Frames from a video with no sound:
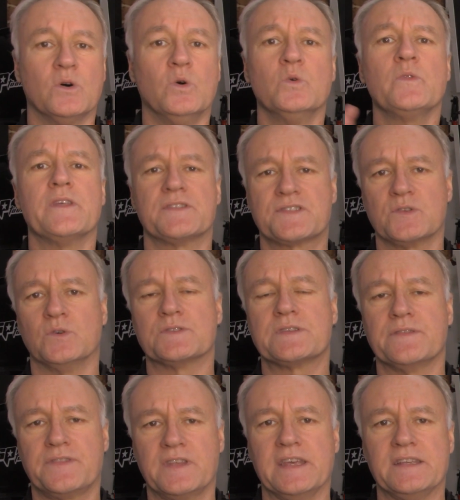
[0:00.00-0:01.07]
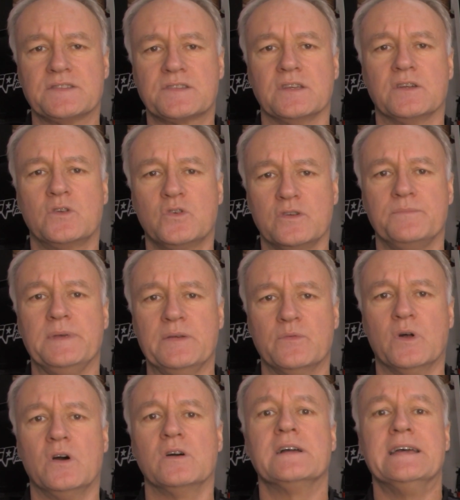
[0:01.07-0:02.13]
all the sorts of things that could be
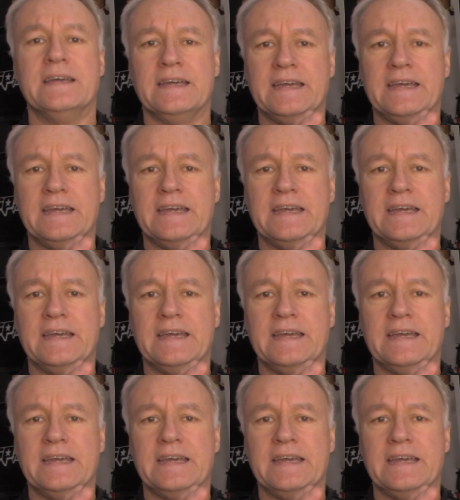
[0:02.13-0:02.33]
wrong